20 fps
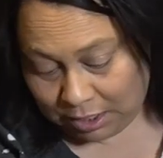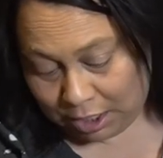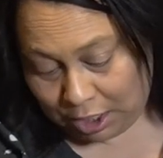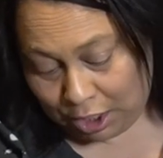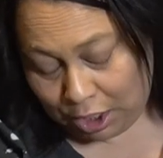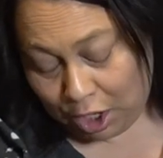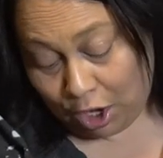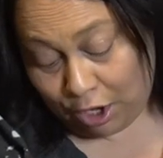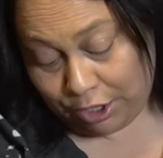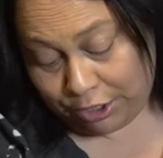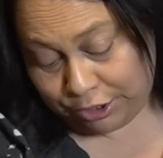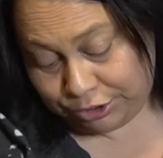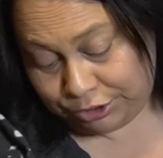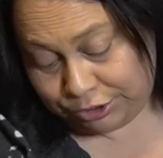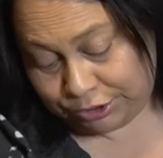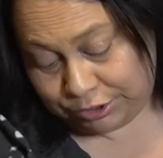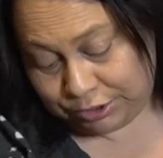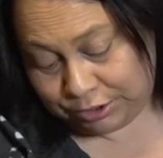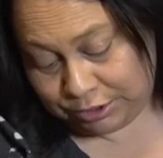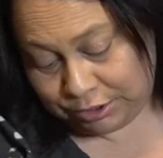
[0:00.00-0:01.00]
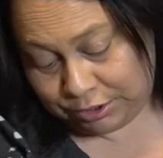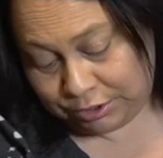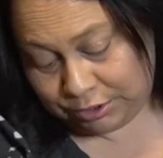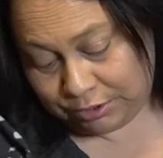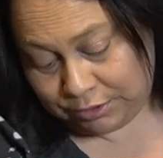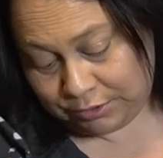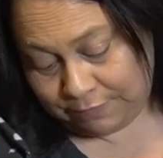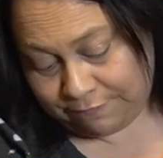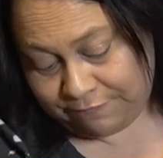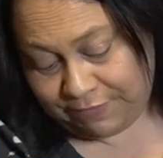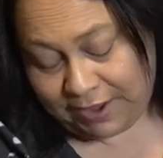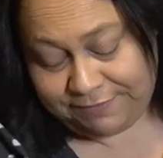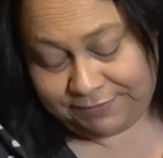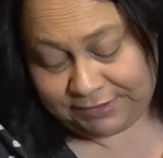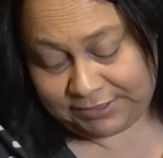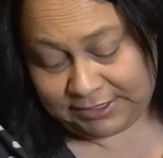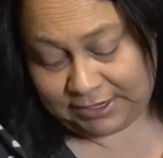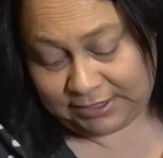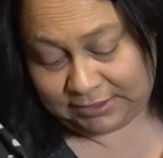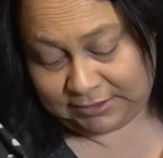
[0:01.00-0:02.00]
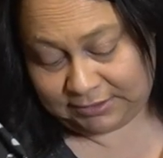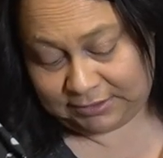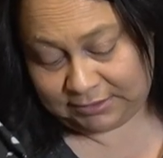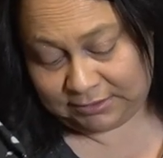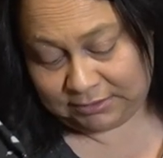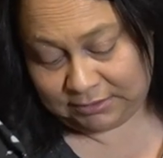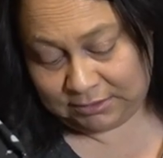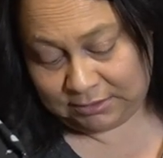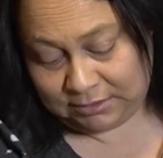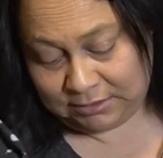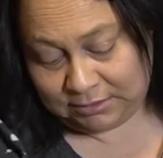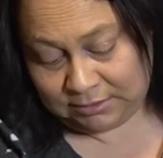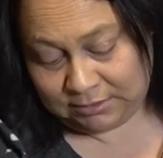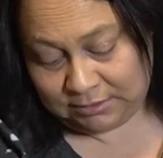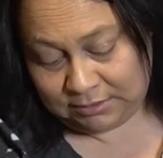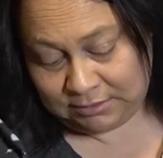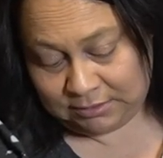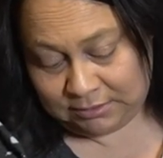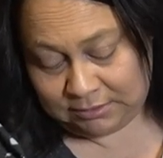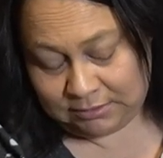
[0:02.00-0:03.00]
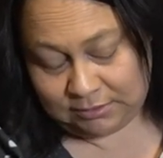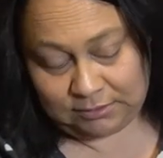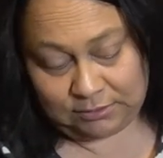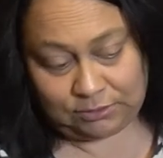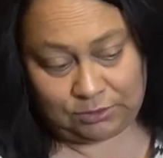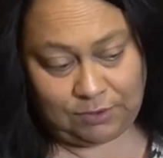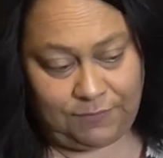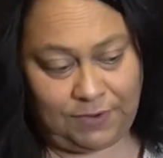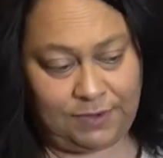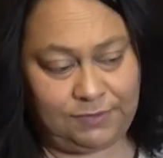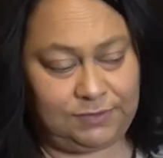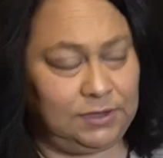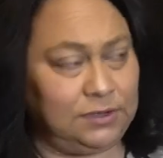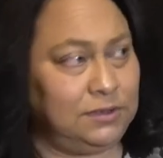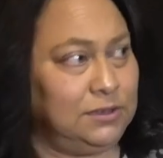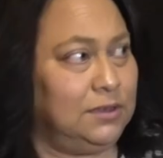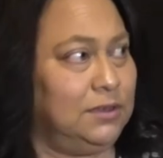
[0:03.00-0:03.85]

large, five six. so five six.